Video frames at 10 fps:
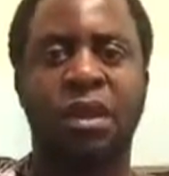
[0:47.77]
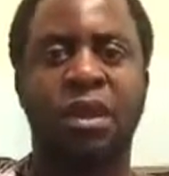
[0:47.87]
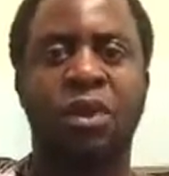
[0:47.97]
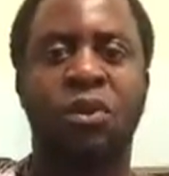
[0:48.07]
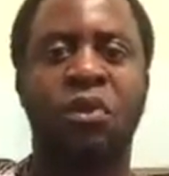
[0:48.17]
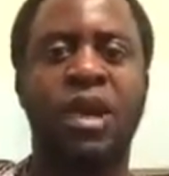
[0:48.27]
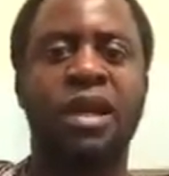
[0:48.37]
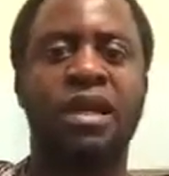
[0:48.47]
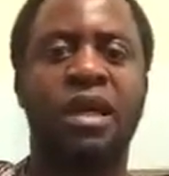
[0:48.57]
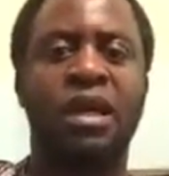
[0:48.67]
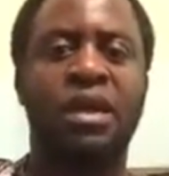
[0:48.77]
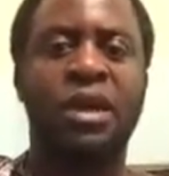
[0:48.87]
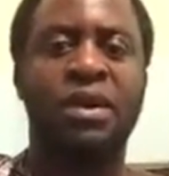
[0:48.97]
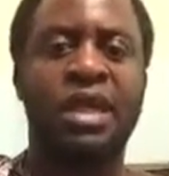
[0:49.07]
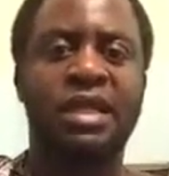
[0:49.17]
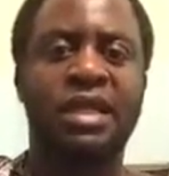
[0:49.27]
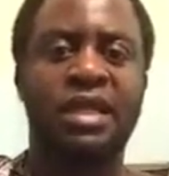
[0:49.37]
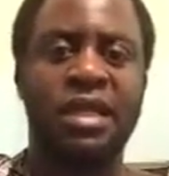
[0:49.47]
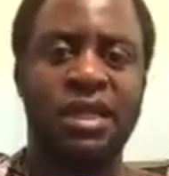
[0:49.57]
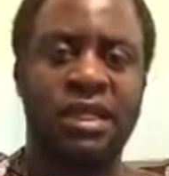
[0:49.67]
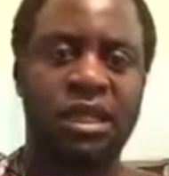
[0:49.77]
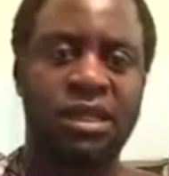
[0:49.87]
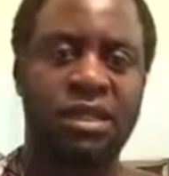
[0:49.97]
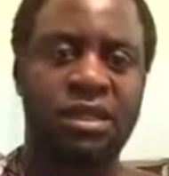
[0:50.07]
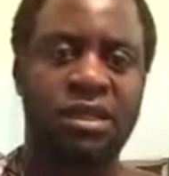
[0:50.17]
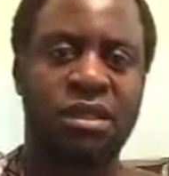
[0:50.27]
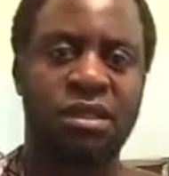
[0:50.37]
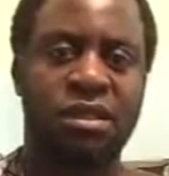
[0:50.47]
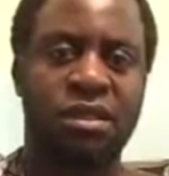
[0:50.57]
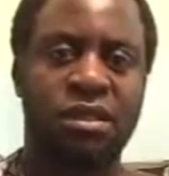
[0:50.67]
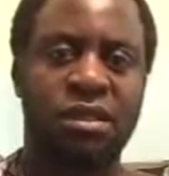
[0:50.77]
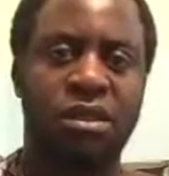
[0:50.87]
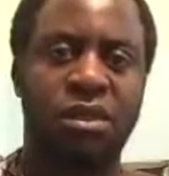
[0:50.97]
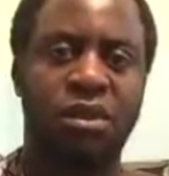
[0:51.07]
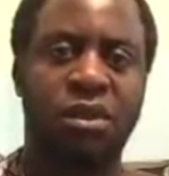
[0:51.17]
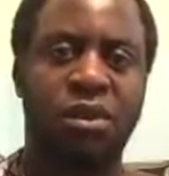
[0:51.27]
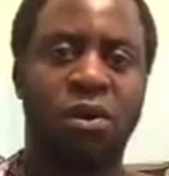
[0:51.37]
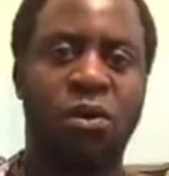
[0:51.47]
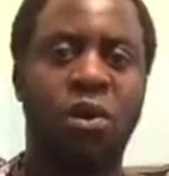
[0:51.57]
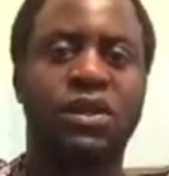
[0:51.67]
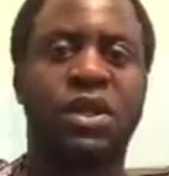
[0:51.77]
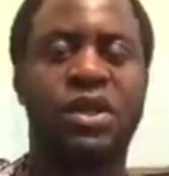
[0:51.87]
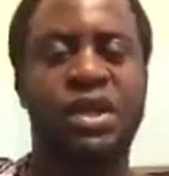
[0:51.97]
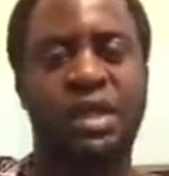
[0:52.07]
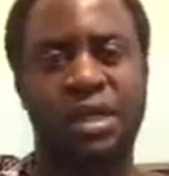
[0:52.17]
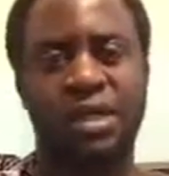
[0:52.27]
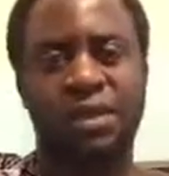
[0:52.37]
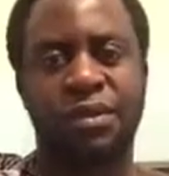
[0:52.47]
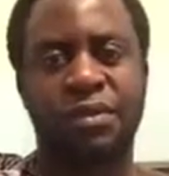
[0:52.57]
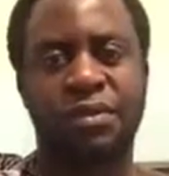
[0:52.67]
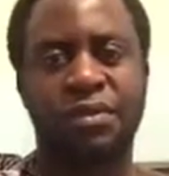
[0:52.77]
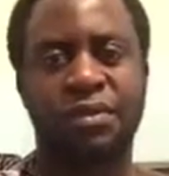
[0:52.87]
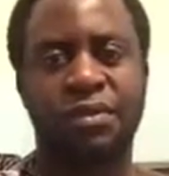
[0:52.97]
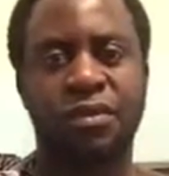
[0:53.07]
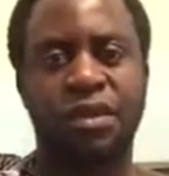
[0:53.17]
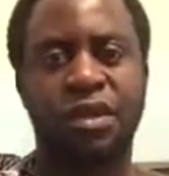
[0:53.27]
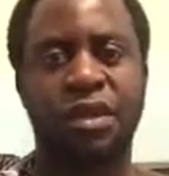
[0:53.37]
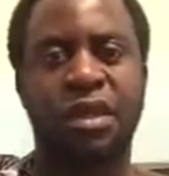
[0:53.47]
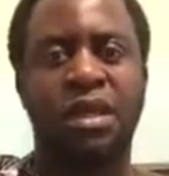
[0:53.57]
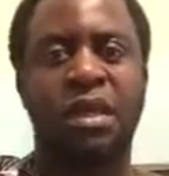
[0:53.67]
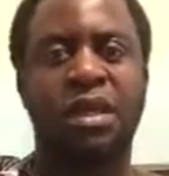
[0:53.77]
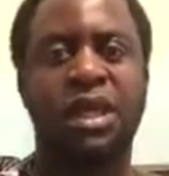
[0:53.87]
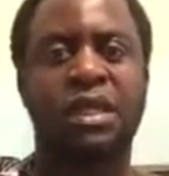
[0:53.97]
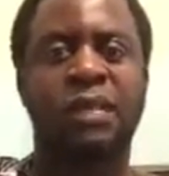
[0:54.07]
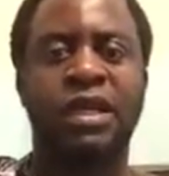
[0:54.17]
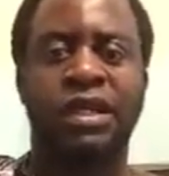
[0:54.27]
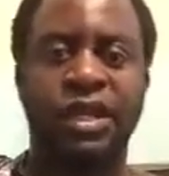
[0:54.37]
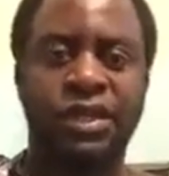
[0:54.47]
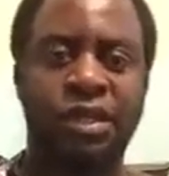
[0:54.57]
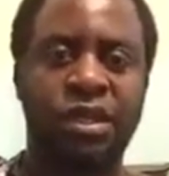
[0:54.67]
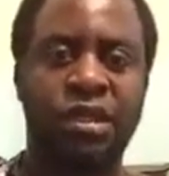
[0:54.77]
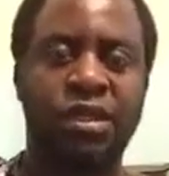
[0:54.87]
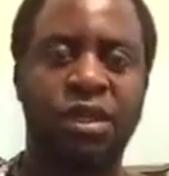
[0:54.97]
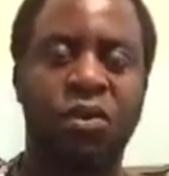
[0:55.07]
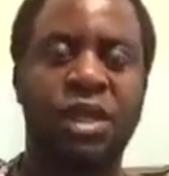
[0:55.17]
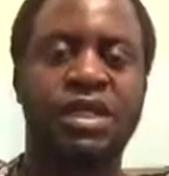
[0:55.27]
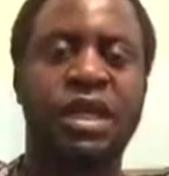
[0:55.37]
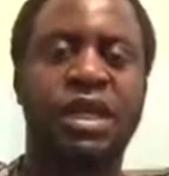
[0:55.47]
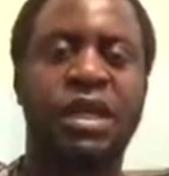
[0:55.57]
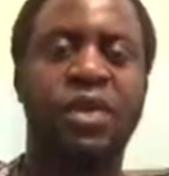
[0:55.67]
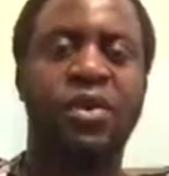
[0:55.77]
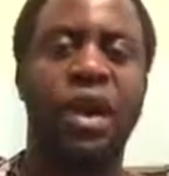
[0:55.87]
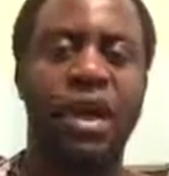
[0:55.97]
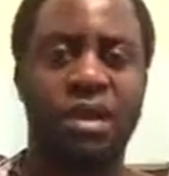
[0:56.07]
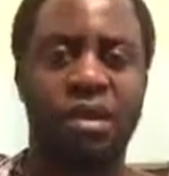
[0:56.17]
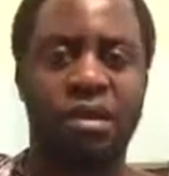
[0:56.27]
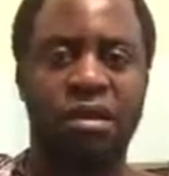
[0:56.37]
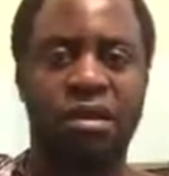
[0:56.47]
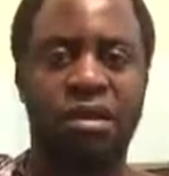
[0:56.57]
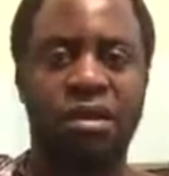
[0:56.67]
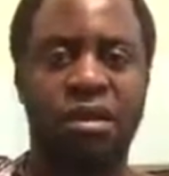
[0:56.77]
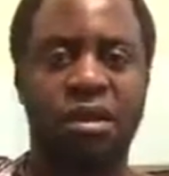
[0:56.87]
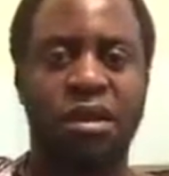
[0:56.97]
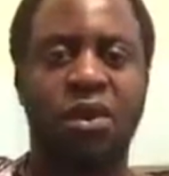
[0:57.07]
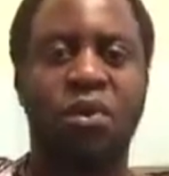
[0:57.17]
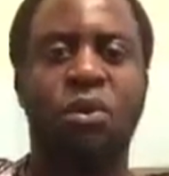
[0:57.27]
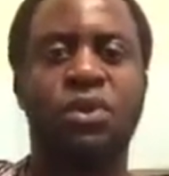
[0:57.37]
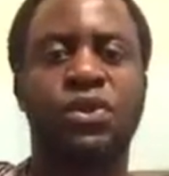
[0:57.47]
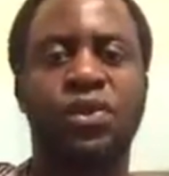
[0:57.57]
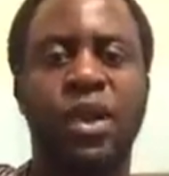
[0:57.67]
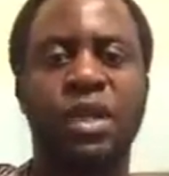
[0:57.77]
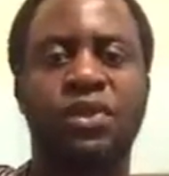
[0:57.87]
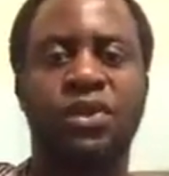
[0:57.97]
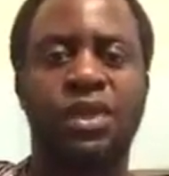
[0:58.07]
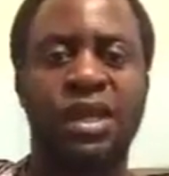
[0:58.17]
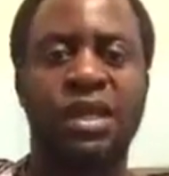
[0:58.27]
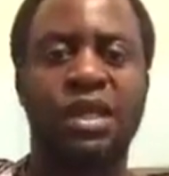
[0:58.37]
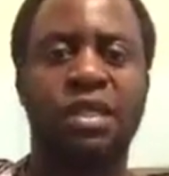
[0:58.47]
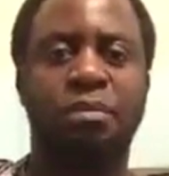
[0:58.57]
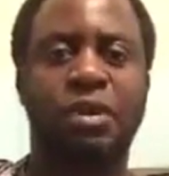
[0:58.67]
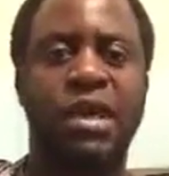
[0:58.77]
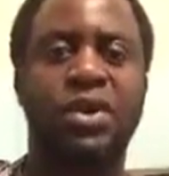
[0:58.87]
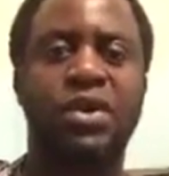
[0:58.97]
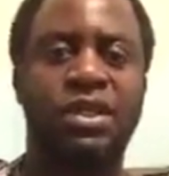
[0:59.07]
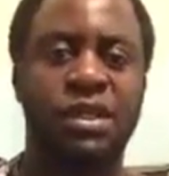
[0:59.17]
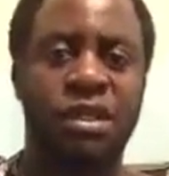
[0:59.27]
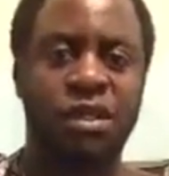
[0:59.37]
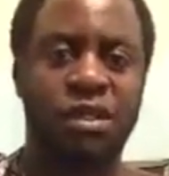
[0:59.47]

When the United Nations was created, the expectation was that the UN was going to set as a priority